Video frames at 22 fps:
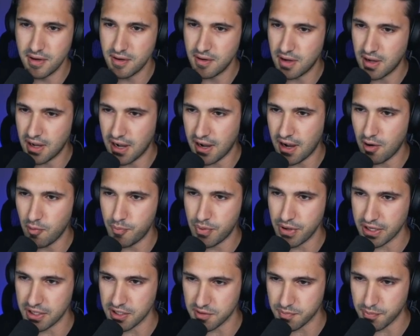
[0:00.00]
how
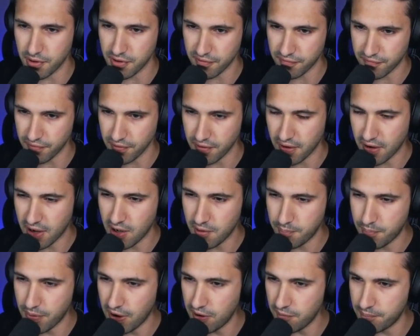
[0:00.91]
big is
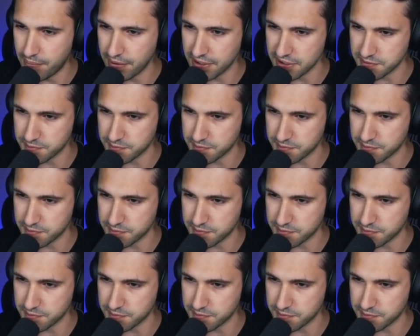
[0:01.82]
Butterfree? How big is